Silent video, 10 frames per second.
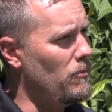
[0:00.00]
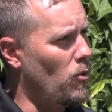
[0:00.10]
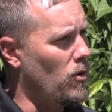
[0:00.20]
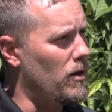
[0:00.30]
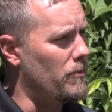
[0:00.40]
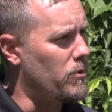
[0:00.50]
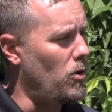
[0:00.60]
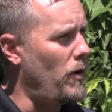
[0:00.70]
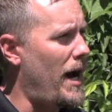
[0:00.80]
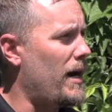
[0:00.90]
more
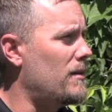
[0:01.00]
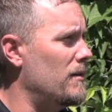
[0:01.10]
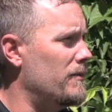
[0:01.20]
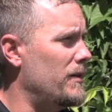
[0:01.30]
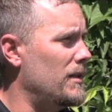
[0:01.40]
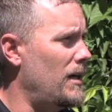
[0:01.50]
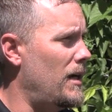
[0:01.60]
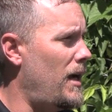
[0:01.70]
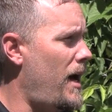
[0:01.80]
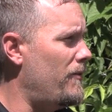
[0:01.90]
proactive
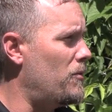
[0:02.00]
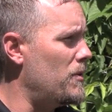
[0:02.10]
and have a